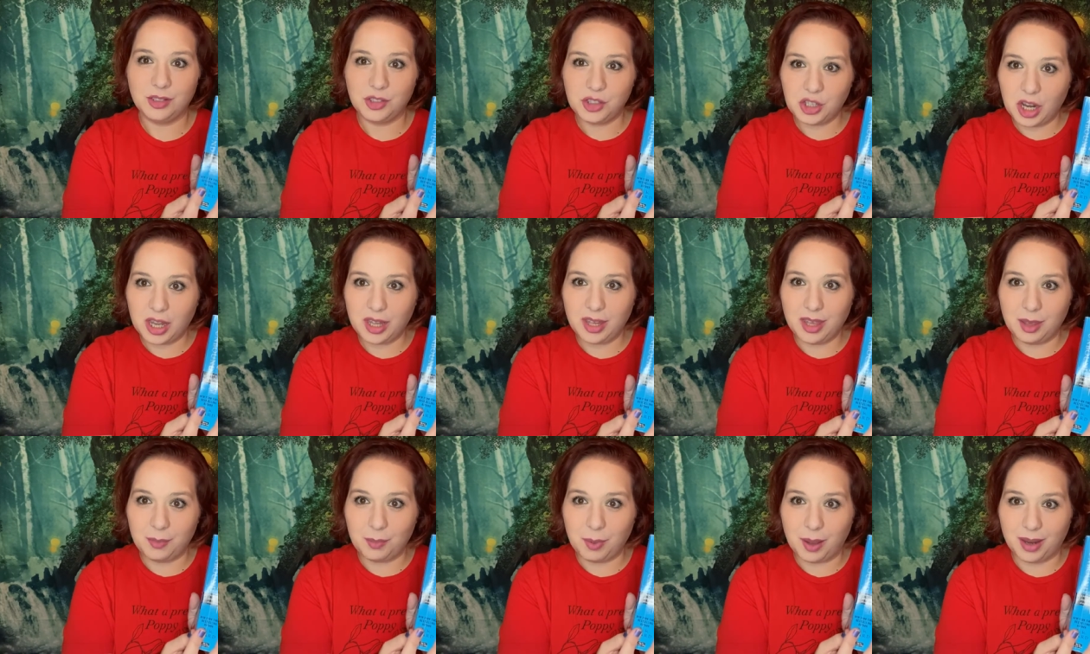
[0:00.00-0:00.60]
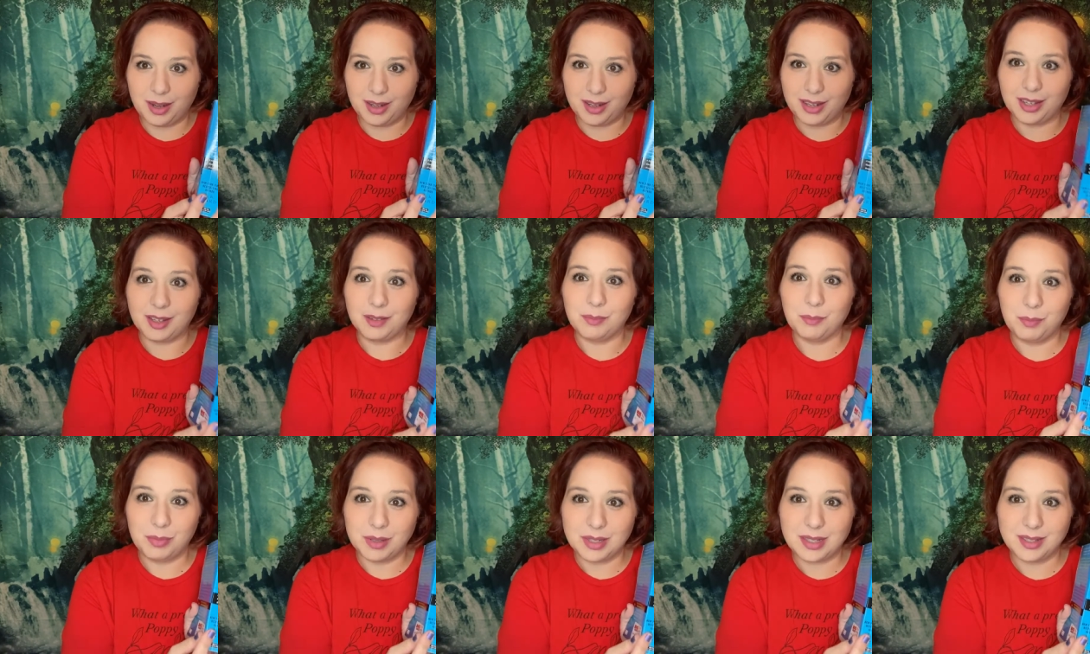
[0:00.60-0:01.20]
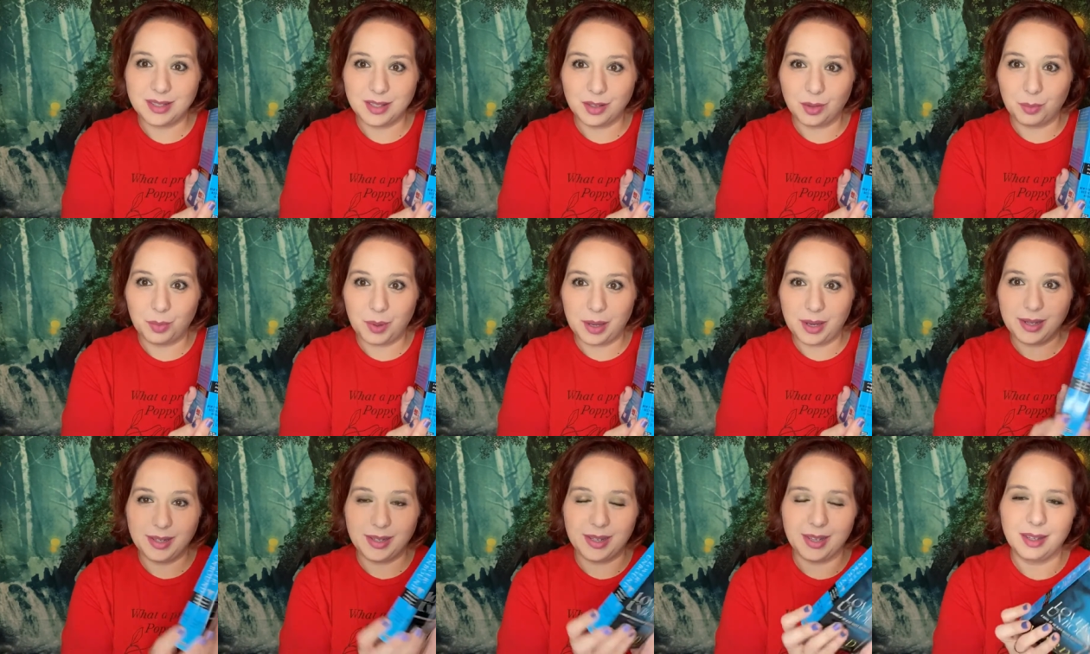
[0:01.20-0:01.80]
Janky binding, but still
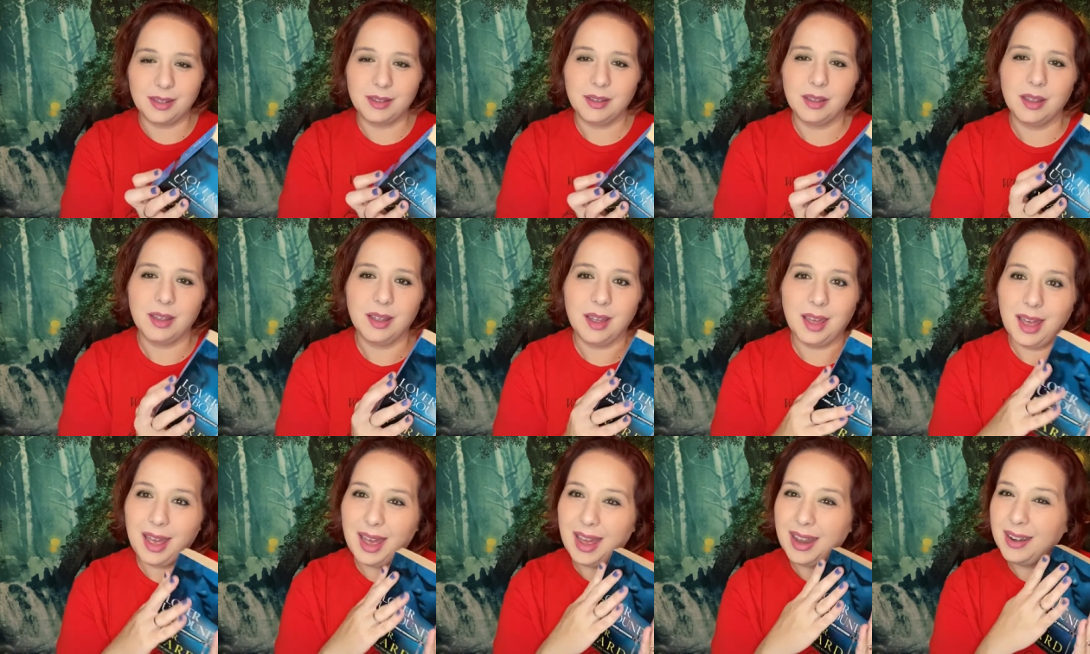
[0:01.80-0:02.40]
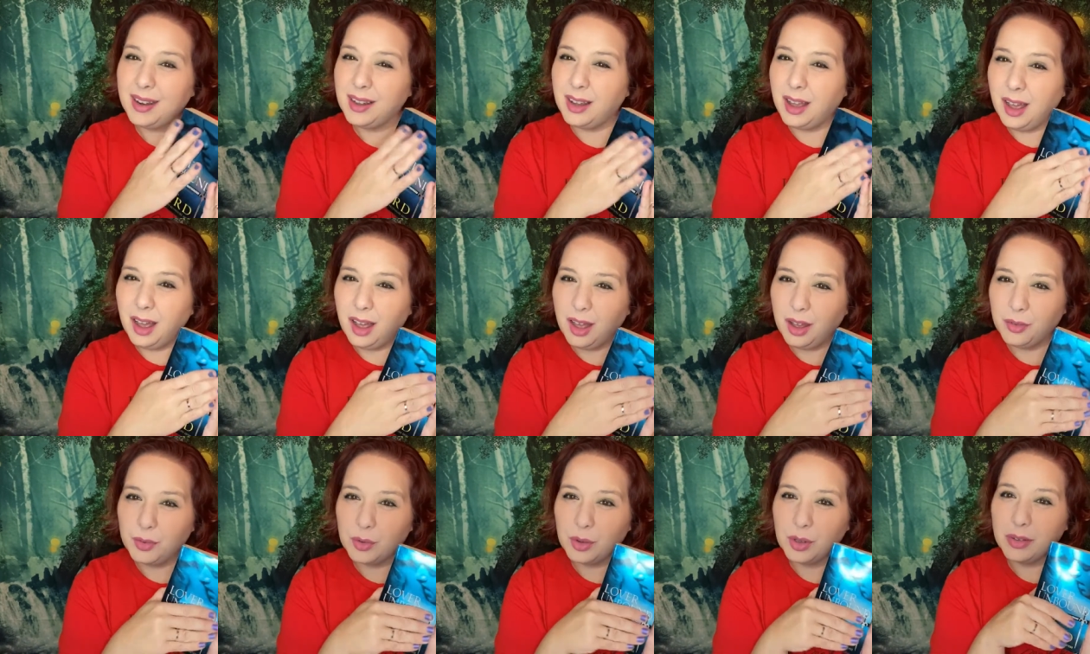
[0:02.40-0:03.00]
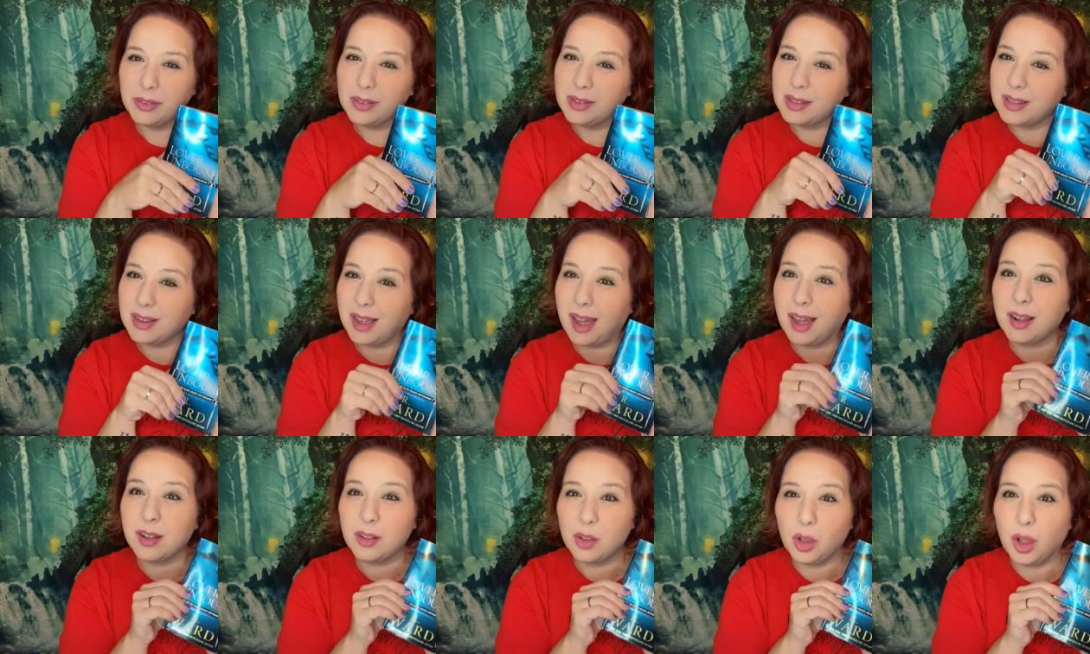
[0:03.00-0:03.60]
binding. And a cover that's
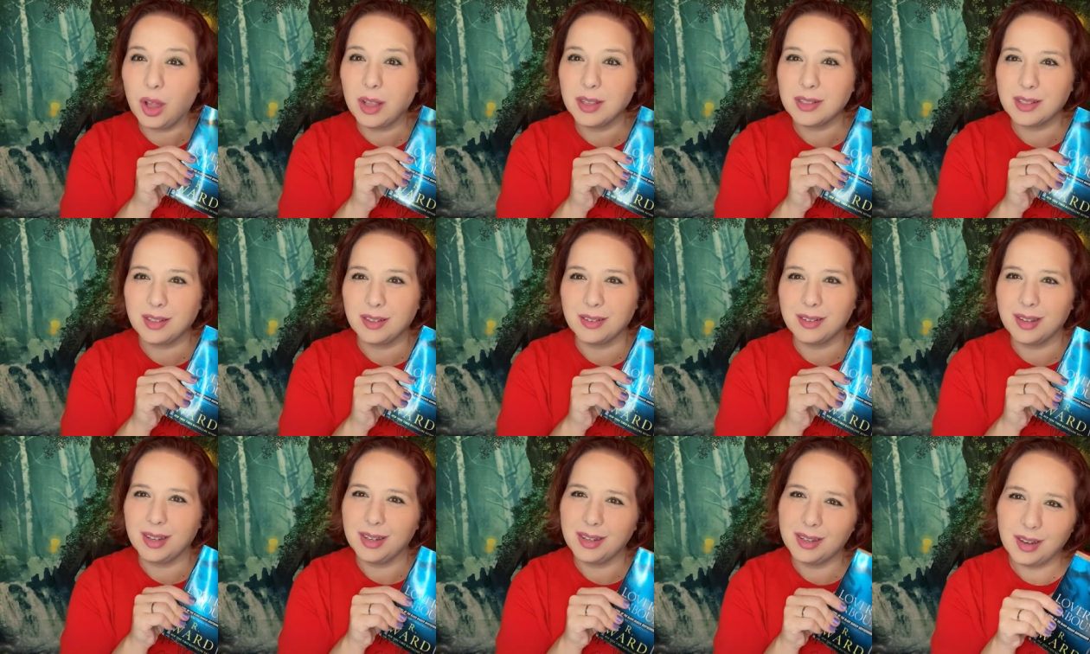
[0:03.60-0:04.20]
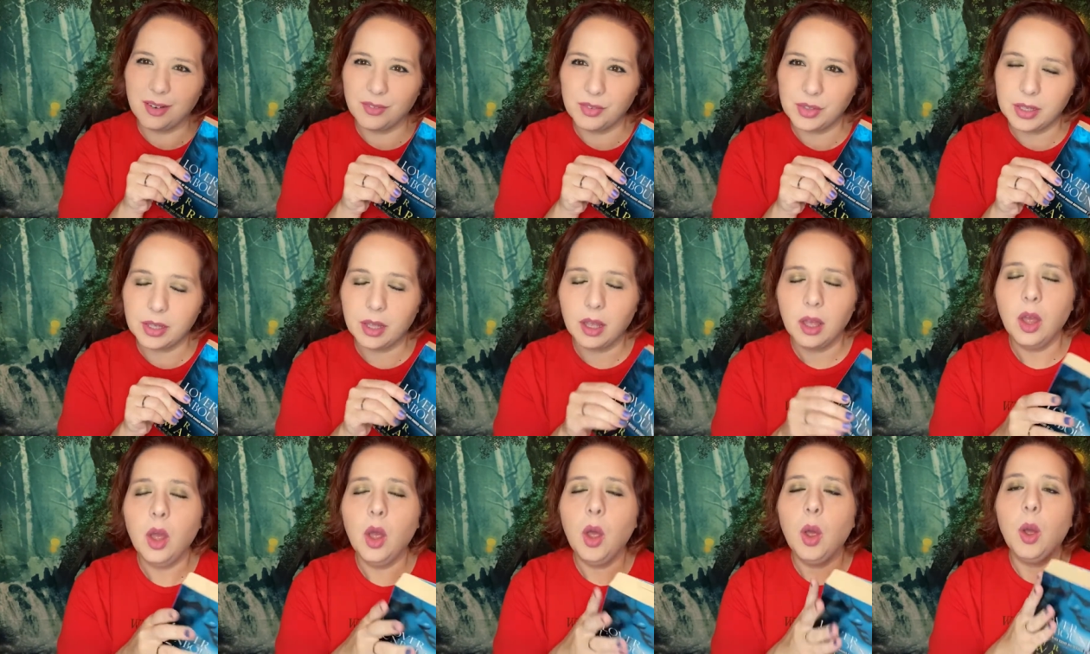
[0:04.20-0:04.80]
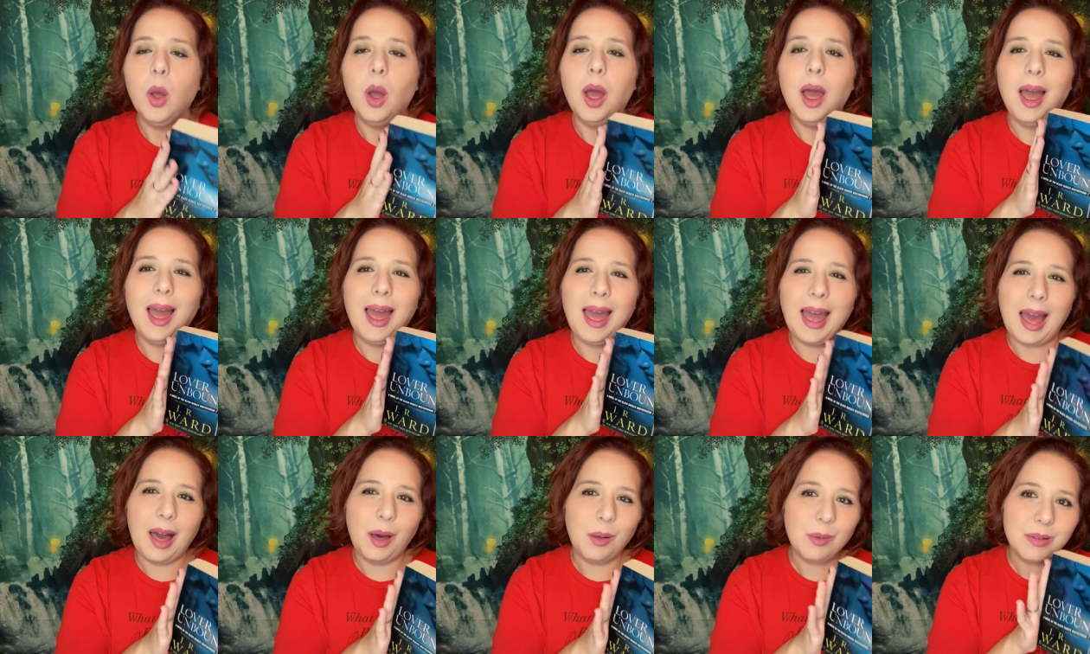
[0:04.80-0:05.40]
got gloss on it and everything.
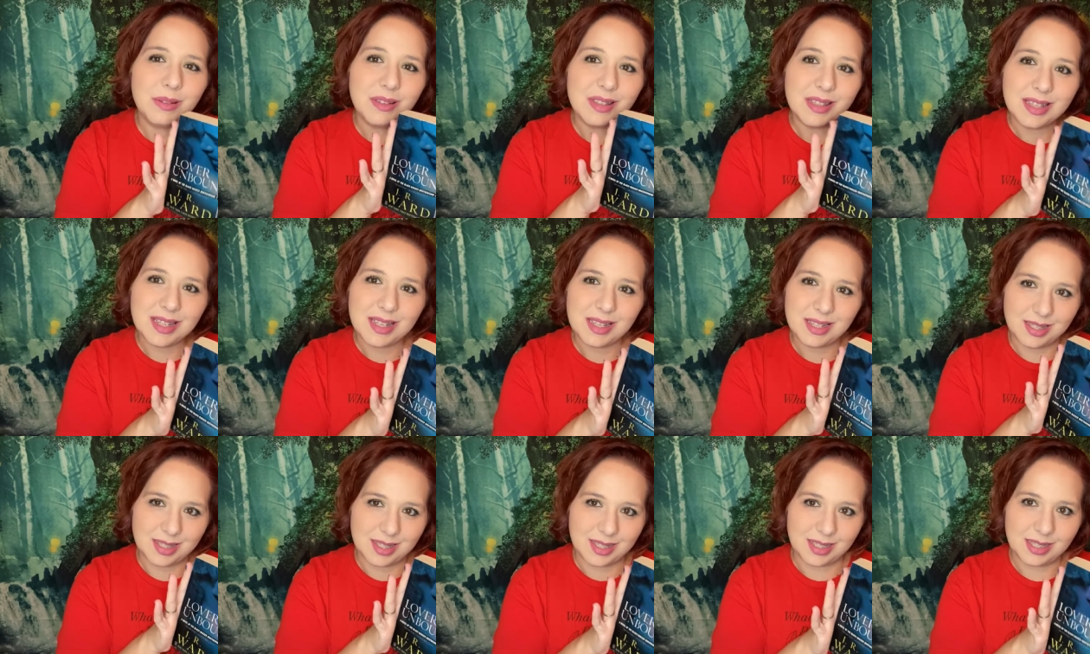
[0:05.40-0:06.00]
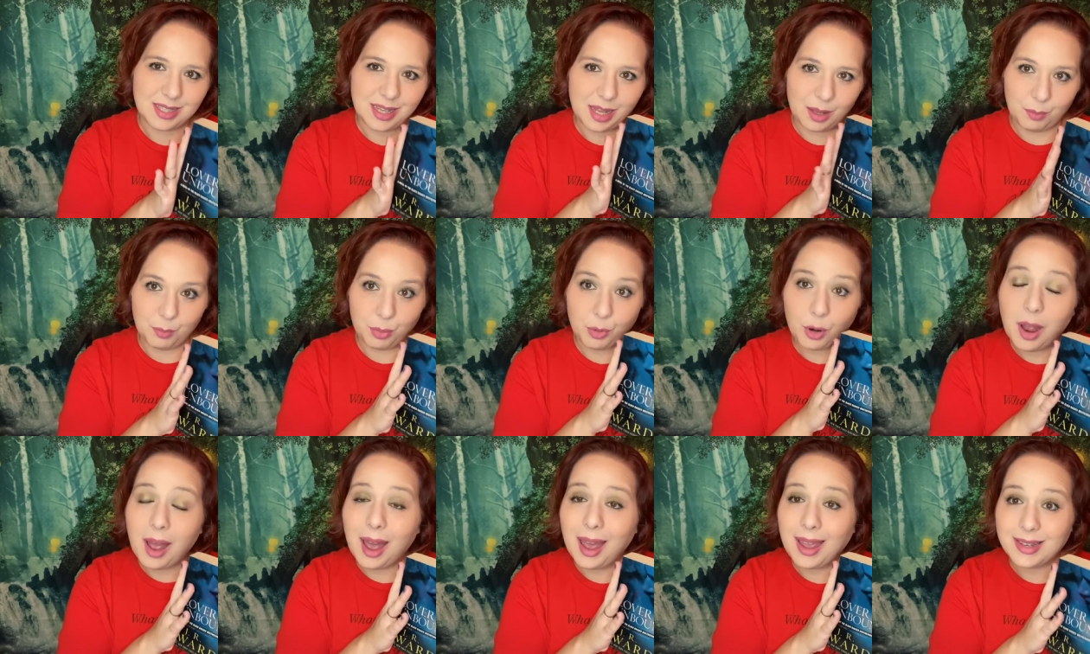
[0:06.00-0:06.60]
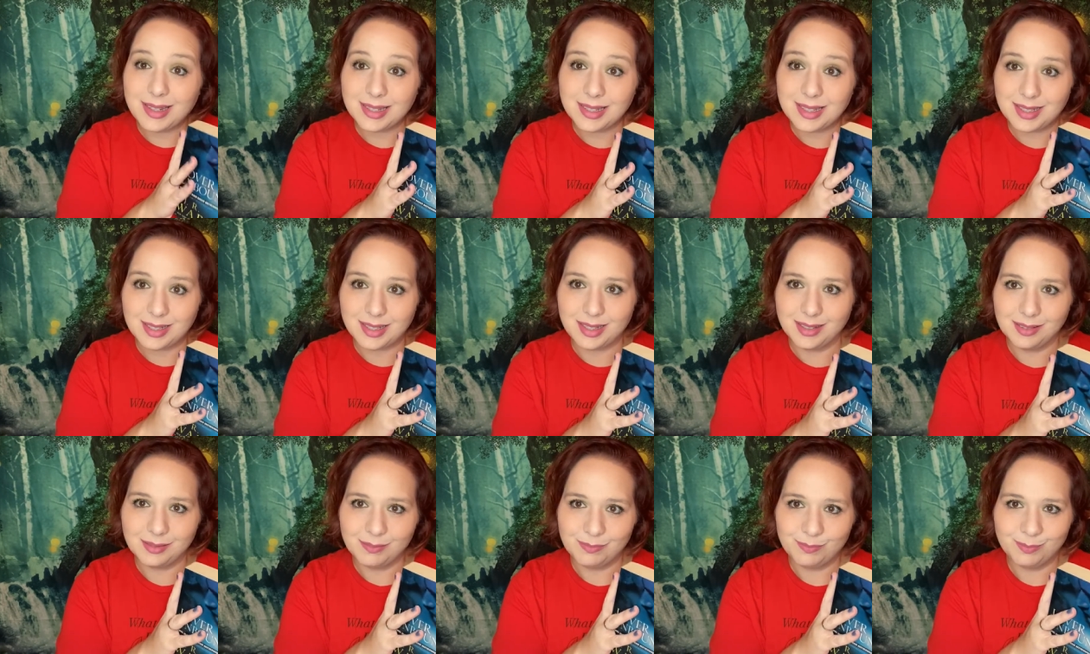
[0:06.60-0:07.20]
How is this the same
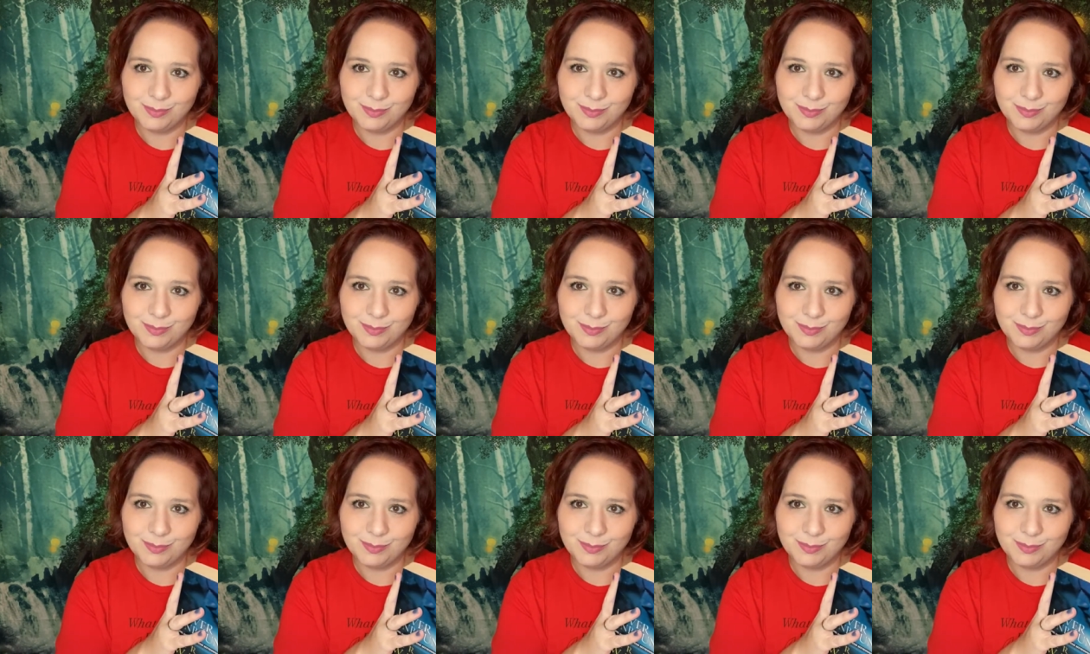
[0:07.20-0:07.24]
price?